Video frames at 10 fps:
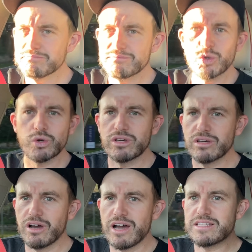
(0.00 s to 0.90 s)
look,
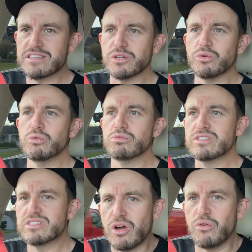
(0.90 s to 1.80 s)
I still
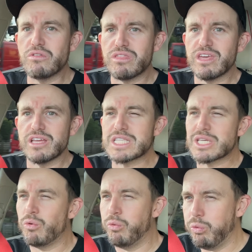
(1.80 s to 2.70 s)
don't think it's
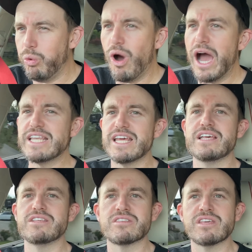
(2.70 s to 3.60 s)
quite
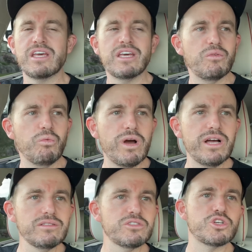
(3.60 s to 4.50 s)
as
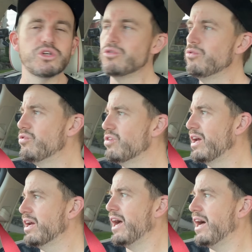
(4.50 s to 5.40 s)
well tuned
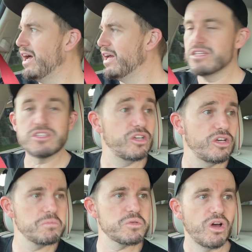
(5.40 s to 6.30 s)
a car in
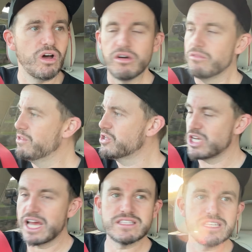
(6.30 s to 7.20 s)
terms of the
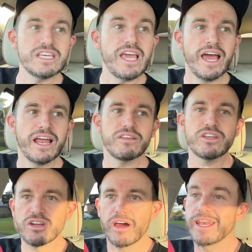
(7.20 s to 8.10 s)
chassis and the
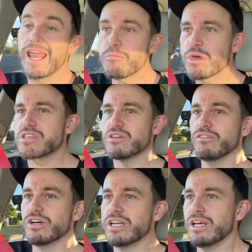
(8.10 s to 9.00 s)
dynamics of
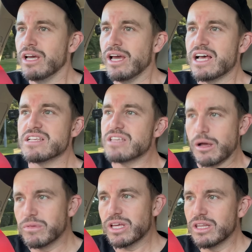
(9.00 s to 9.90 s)
it as
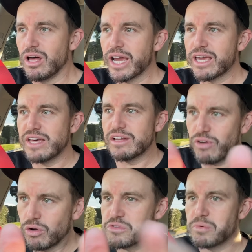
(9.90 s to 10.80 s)
something like that
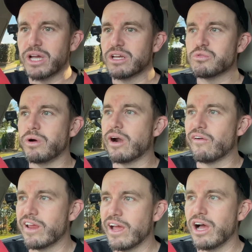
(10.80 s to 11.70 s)
Volkswagen
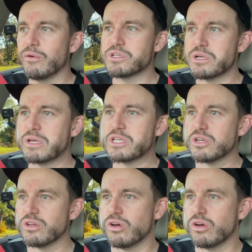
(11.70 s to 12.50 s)
Touareg R, which I mentioned